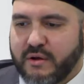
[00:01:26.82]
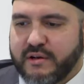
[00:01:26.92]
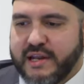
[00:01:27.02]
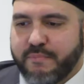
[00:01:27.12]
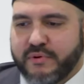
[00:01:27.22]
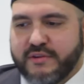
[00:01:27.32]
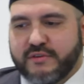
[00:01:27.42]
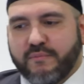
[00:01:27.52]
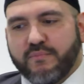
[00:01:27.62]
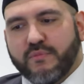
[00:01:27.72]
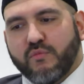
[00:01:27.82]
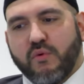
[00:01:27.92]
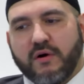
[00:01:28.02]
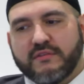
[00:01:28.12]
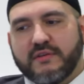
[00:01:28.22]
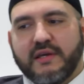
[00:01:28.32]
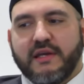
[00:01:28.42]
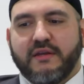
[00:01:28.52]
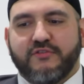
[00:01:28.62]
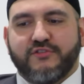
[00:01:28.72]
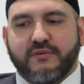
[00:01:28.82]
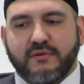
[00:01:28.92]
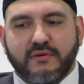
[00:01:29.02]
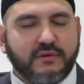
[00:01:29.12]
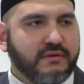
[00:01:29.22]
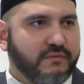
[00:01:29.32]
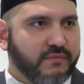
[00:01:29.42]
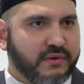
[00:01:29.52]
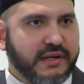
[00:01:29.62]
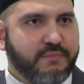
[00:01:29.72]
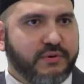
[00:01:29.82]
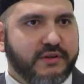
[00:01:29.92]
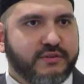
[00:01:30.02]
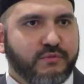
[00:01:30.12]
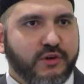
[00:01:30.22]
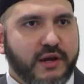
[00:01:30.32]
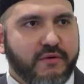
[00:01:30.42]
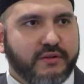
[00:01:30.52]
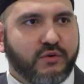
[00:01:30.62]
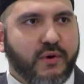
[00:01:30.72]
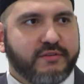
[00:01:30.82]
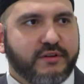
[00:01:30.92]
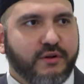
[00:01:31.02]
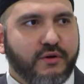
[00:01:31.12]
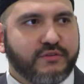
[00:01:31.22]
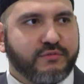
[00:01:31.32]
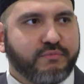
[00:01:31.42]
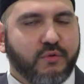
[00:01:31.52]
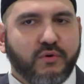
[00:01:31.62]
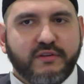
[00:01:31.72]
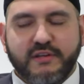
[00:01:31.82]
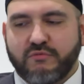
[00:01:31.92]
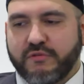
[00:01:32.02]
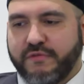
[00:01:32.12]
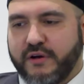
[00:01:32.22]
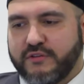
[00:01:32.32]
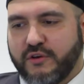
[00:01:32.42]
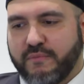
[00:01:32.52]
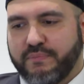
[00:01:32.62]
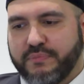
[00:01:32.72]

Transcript: liberalism. What is liberalism? You hear it quite a lot, but what does it refer to?